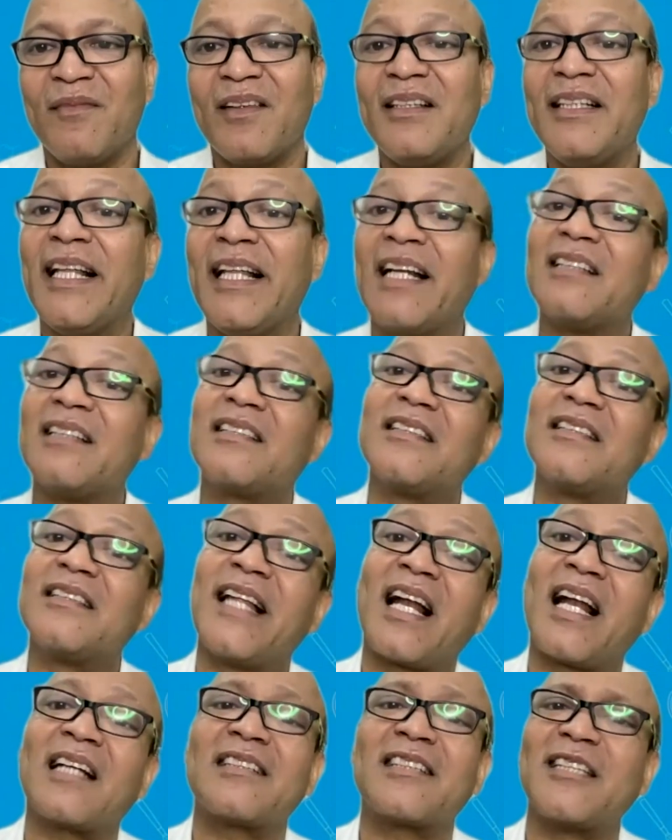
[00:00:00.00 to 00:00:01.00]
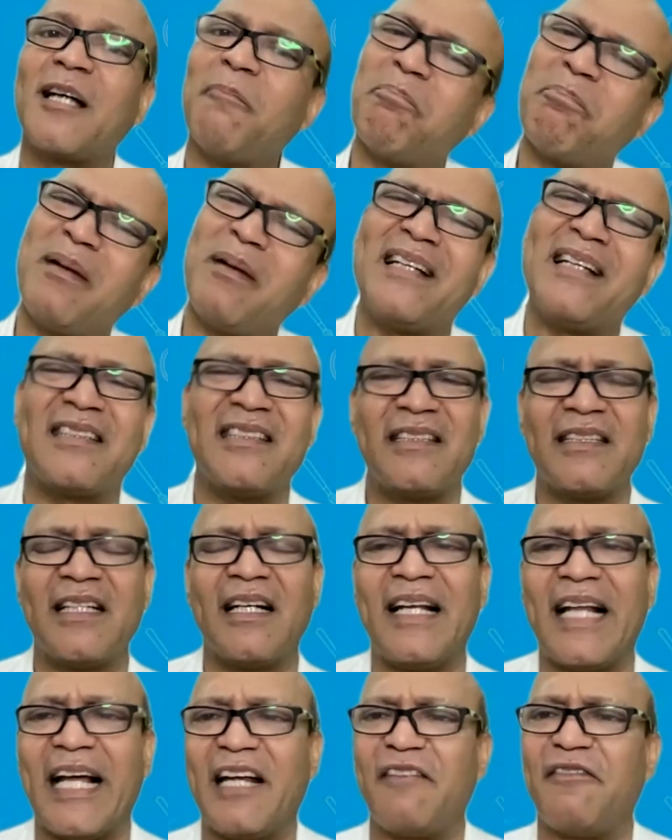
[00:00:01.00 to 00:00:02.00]
there are some places
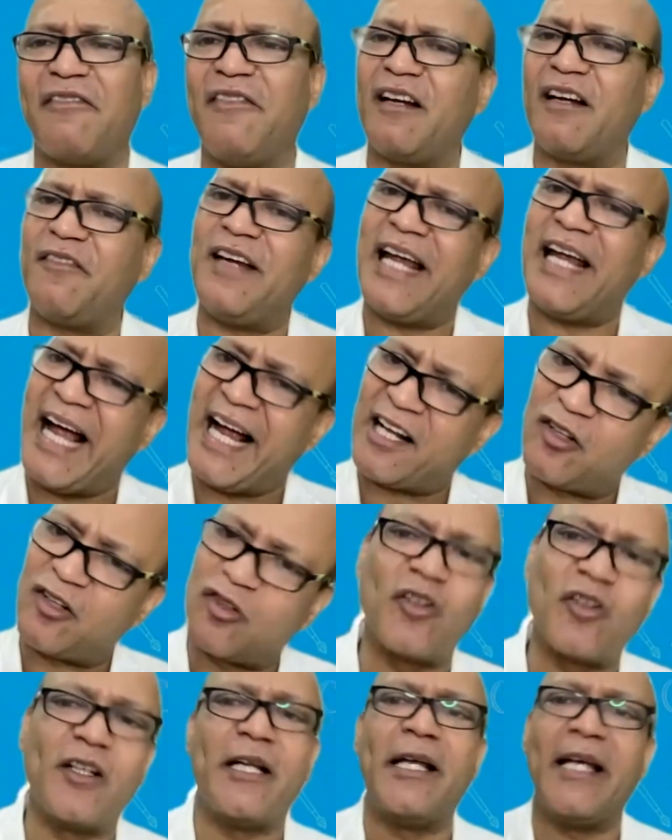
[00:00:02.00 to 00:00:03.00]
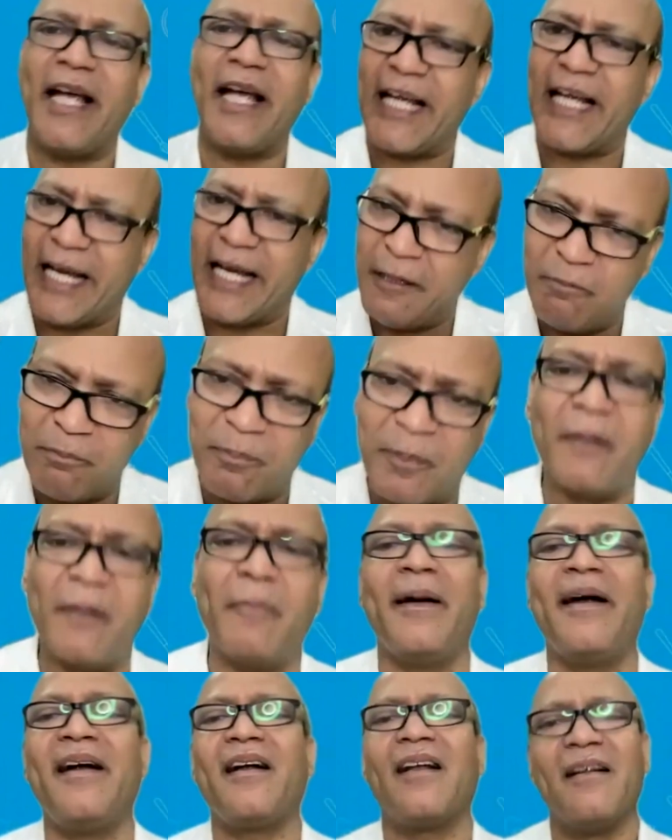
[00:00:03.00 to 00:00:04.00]
in life where we actually
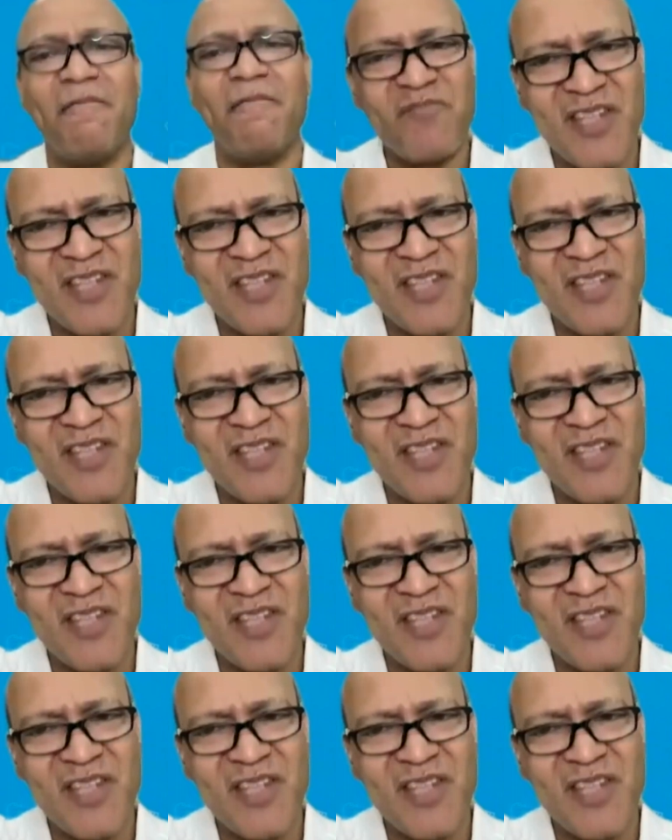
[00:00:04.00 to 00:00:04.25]
implement